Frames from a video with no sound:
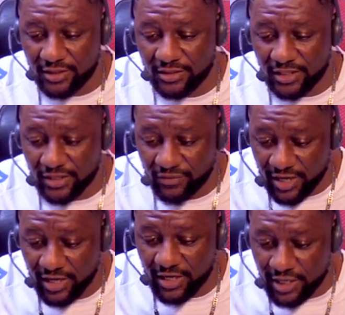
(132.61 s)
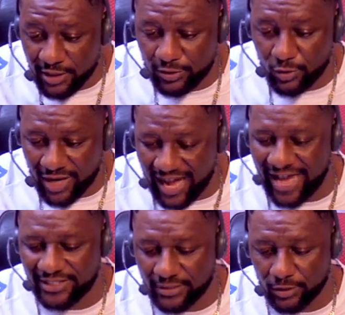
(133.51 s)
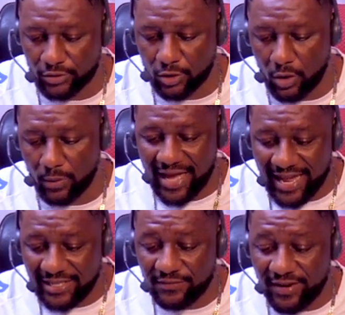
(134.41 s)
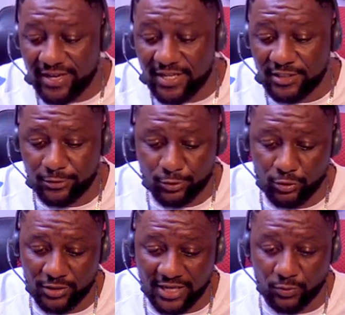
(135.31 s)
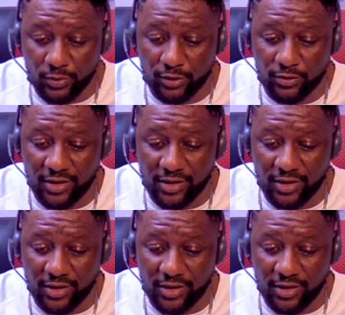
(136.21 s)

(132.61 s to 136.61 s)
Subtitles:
It's real isocard.com, and it's very easy to use as well.